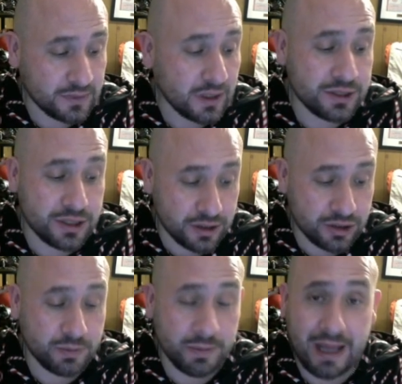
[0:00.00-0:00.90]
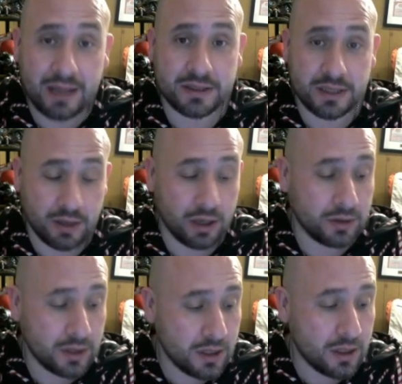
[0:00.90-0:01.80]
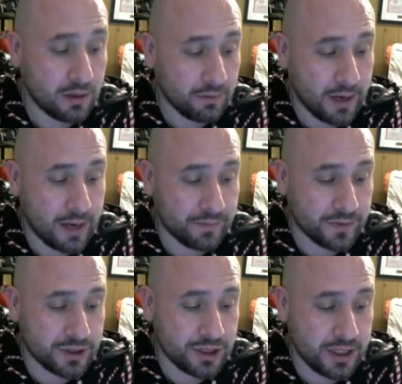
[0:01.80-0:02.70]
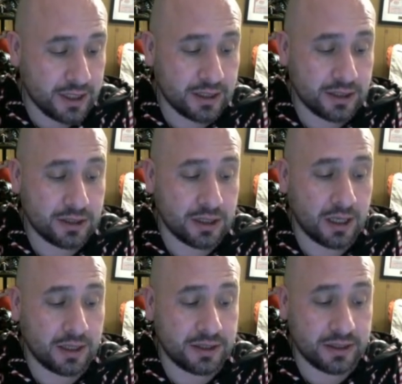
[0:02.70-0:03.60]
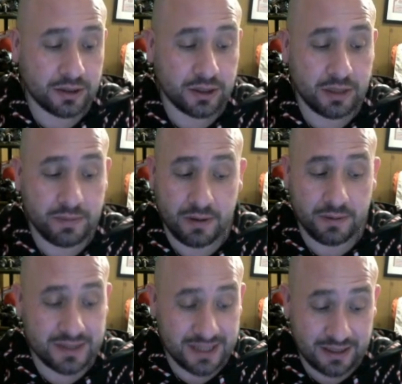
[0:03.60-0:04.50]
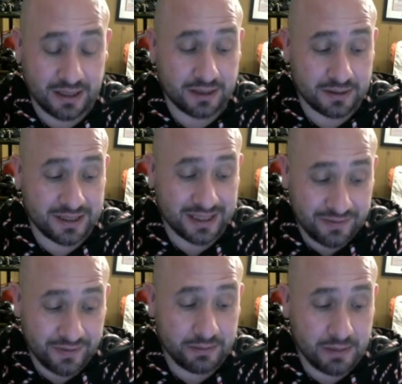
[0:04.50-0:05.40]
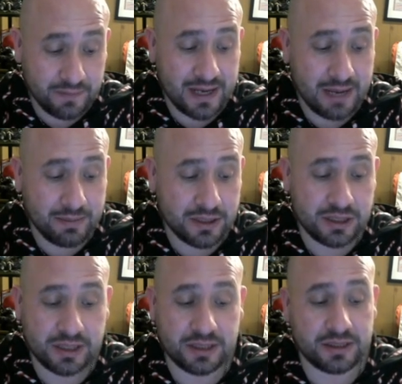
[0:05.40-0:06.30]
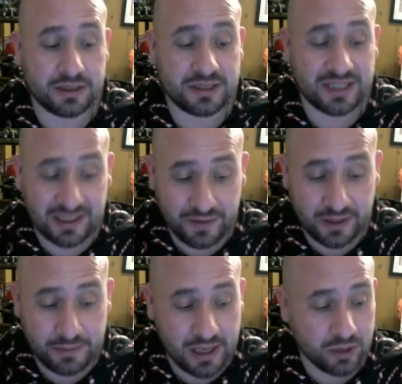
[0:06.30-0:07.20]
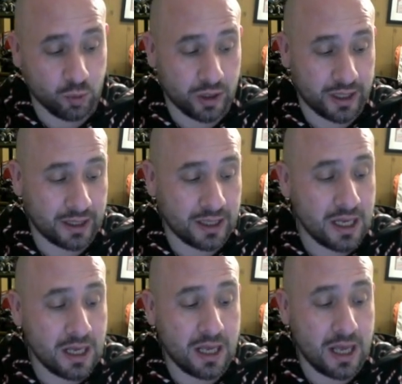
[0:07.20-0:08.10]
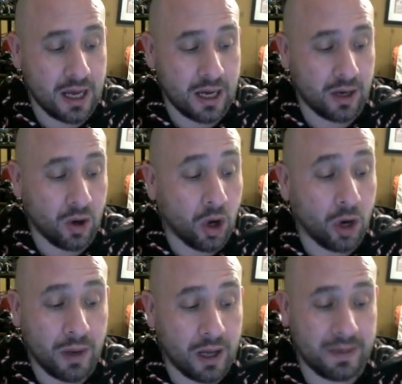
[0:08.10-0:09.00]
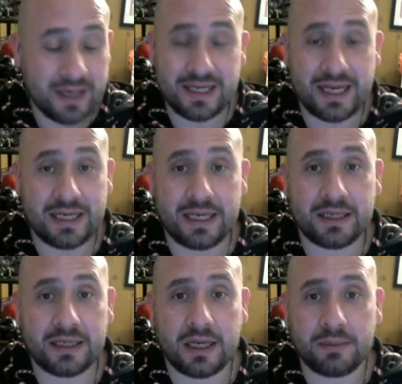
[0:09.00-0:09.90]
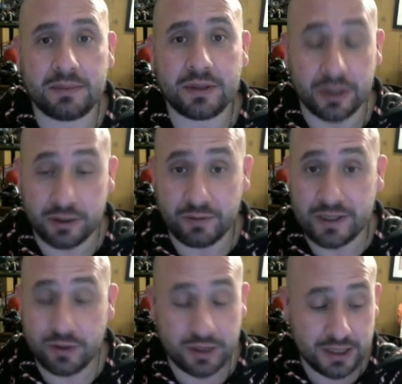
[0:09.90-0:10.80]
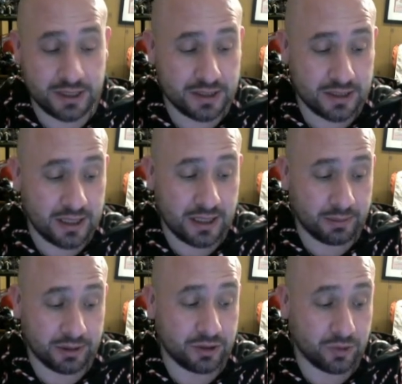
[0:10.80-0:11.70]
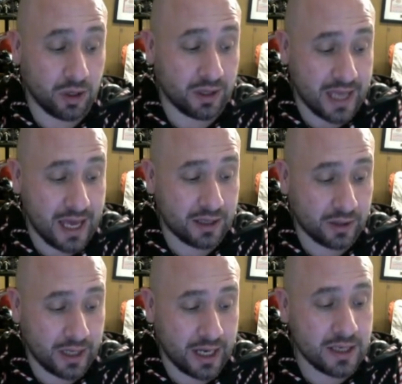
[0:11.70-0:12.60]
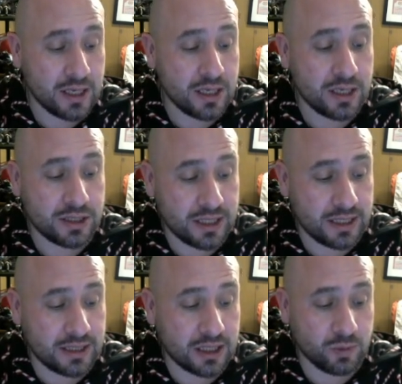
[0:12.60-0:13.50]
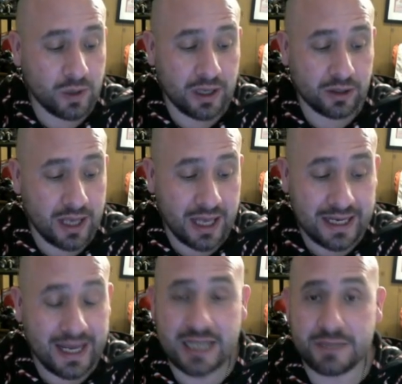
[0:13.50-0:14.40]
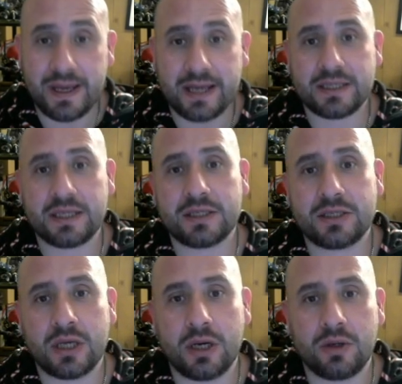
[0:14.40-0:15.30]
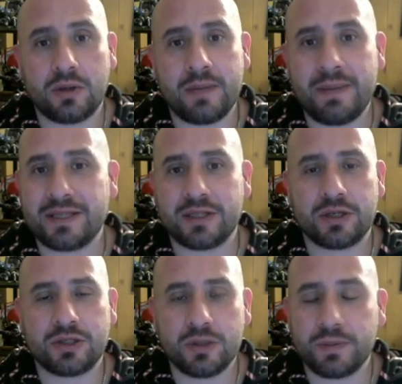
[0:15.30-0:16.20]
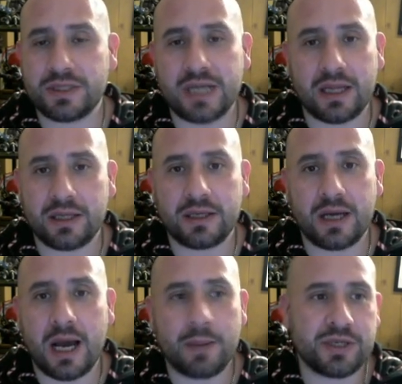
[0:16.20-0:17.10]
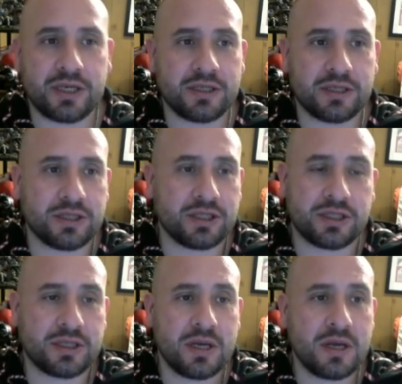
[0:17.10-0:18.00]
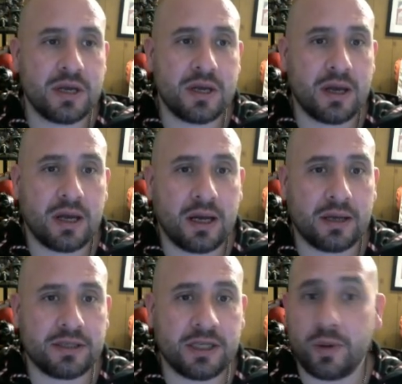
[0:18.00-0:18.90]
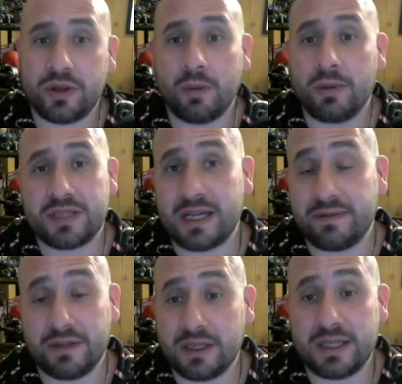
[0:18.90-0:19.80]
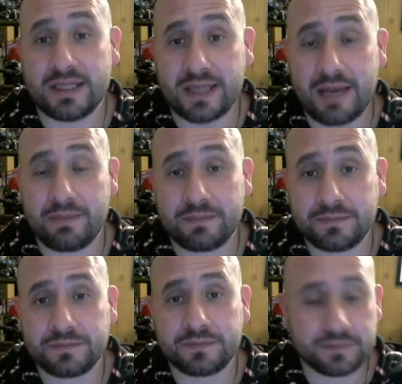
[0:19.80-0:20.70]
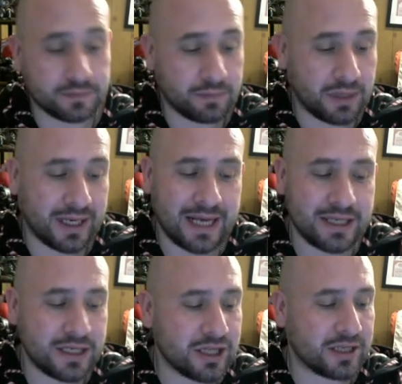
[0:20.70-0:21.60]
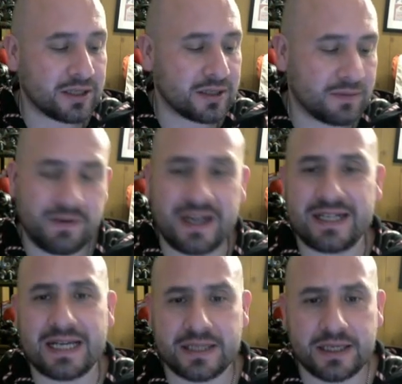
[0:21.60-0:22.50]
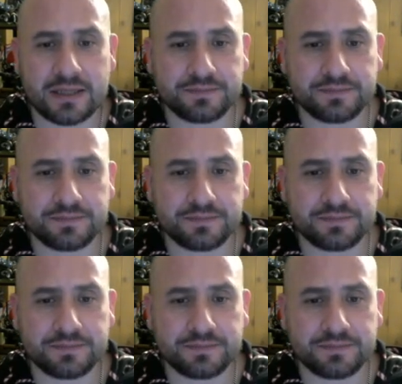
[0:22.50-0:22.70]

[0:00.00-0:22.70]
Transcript: She's a super balanced hero, right? She can deal a significant amount of damage. She can deal a significant amount of thwarting, all while maintaining good resources and able to do all of that. Okay, she does well in any aspect, so it makes her a super solid option to just deal with almost any villain in this game. But again, nothing fantastic.